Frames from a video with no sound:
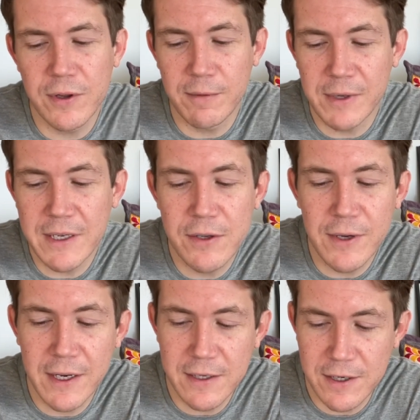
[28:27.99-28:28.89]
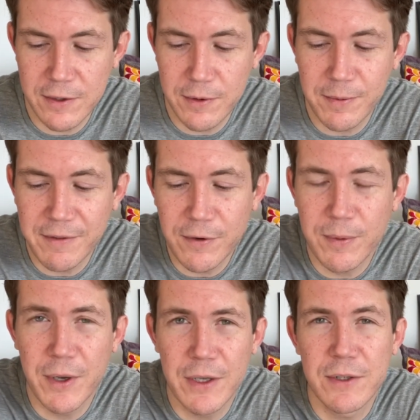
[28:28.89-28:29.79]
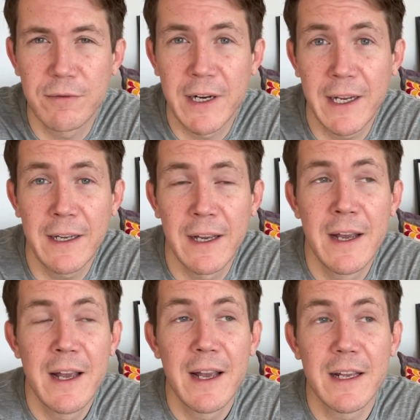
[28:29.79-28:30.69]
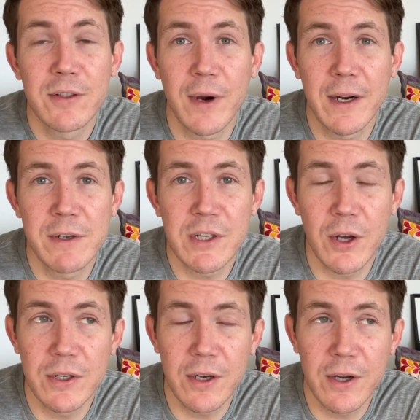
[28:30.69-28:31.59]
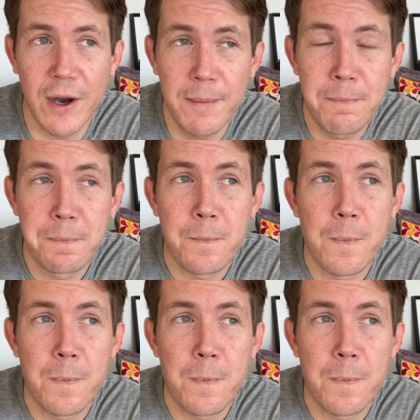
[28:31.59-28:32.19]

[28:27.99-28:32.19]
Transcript: then please do get in touch with me for a personal reading. It's gregory scott dot com.